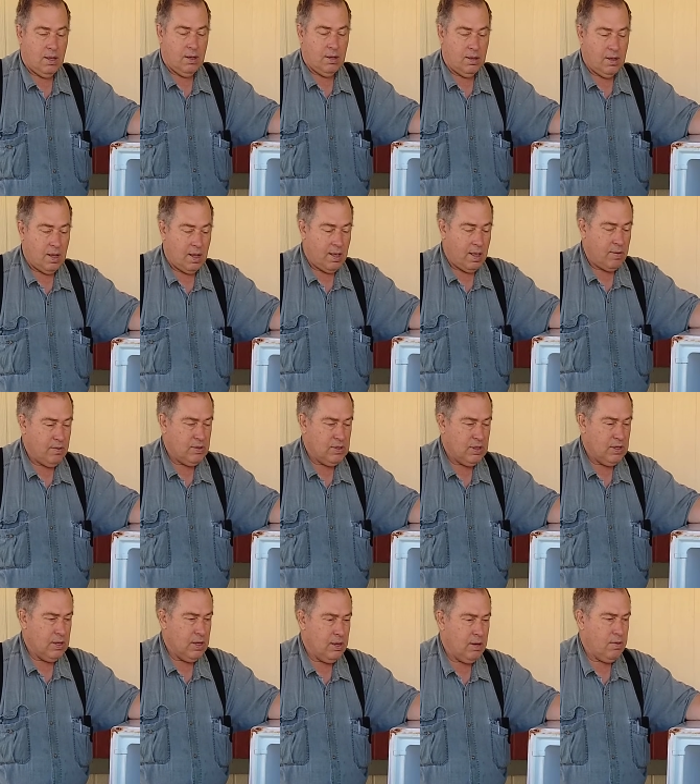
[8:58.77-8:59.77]
Yeah, that was
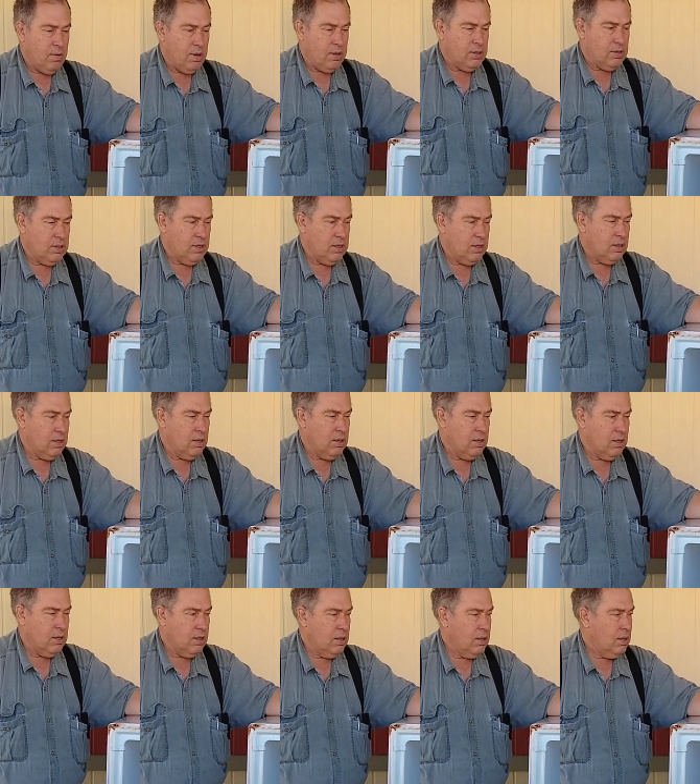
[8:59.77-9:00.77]
an interesting
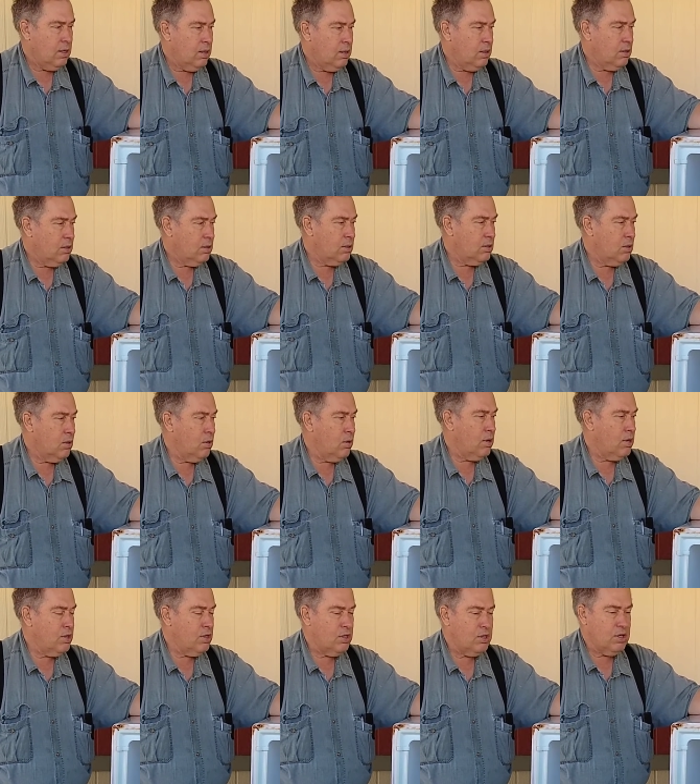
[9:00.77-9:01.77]

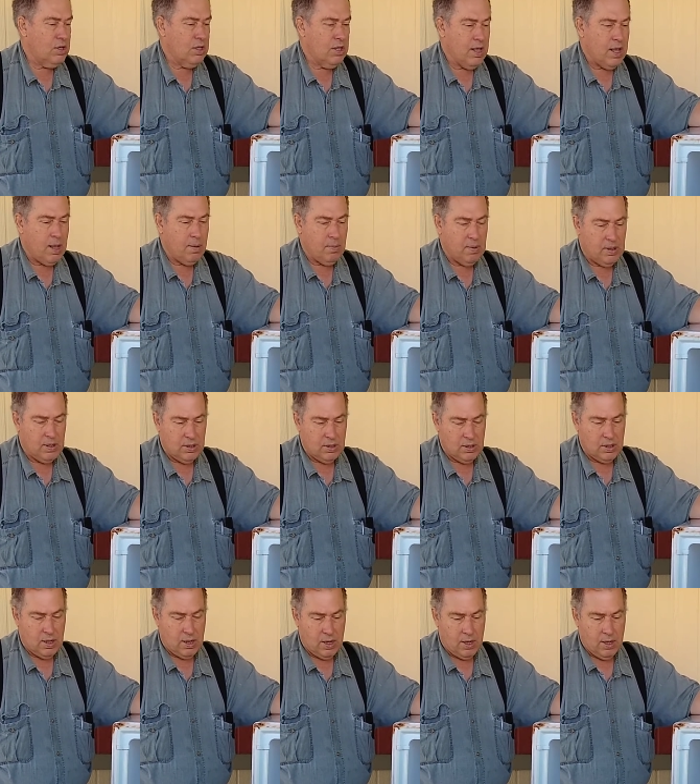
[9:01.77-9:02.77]
story just in that, because
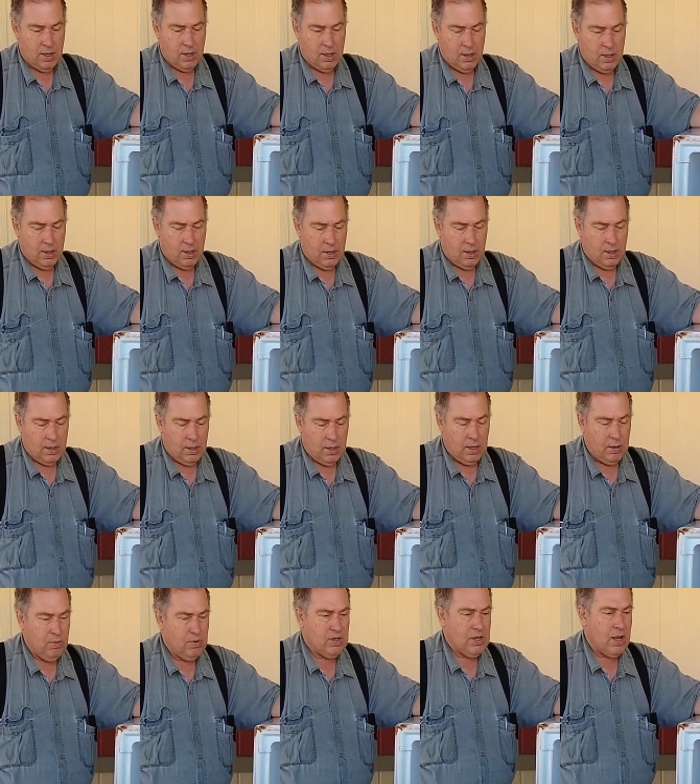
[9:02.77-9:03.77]
he
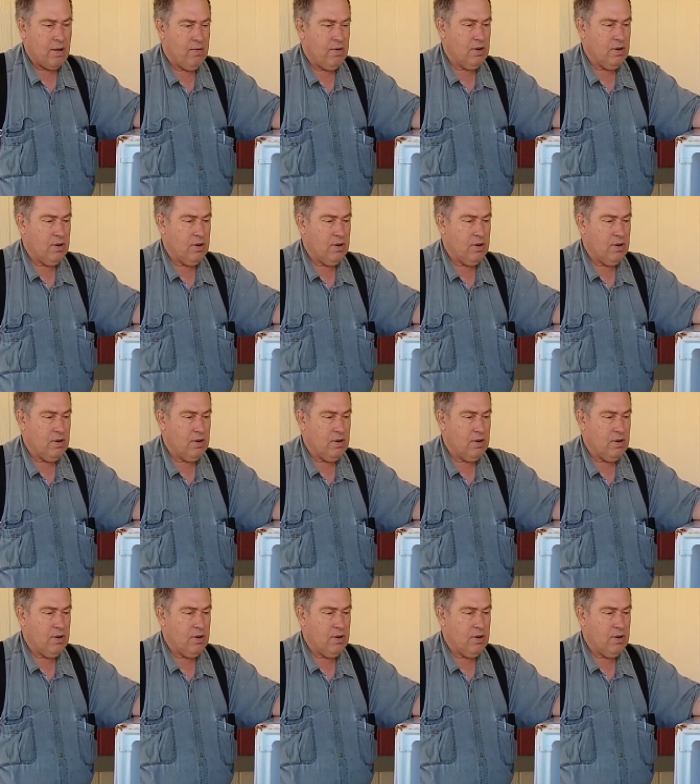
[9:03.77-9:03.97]
was having